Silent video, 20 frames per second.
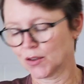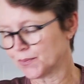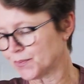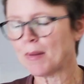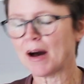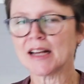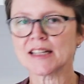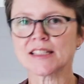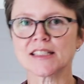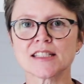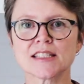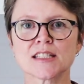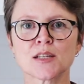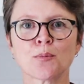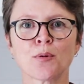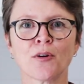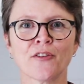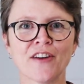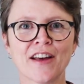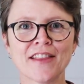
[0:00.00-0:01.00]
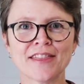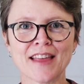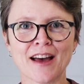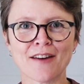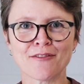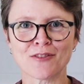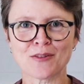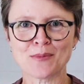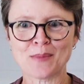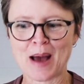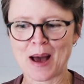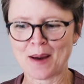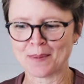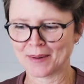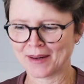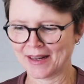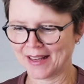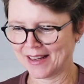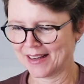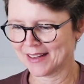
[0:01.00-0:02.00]
But to prevent that from
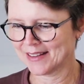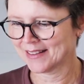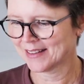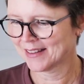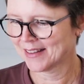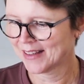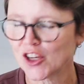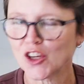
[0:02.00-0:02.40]
happening,